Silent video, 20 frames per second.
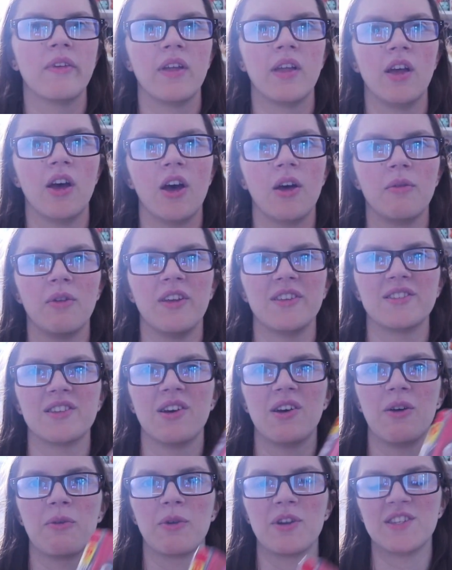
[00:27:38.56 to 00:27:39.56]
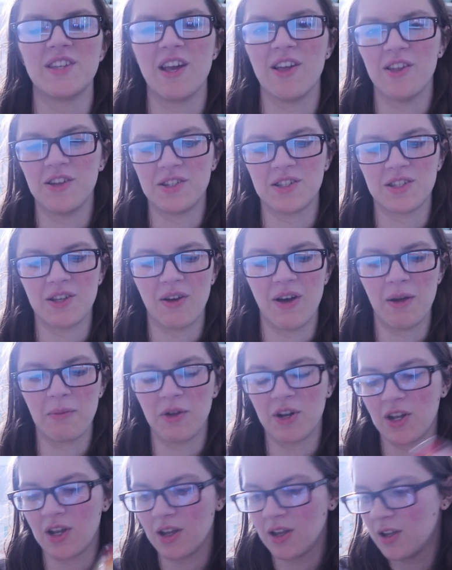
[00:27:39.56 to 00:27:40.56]
um, it's a, a, retelling. So I'm
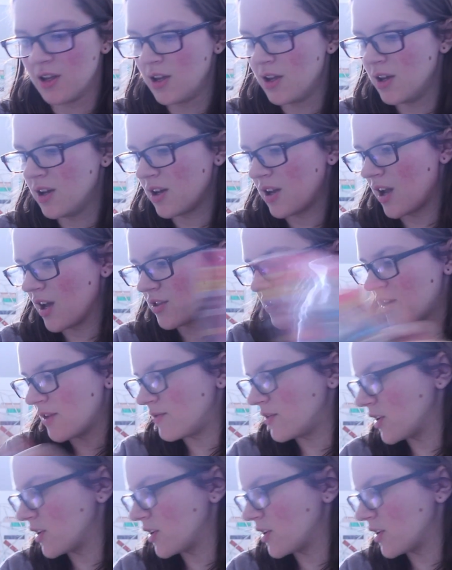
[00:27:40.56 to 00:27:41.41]
going to count that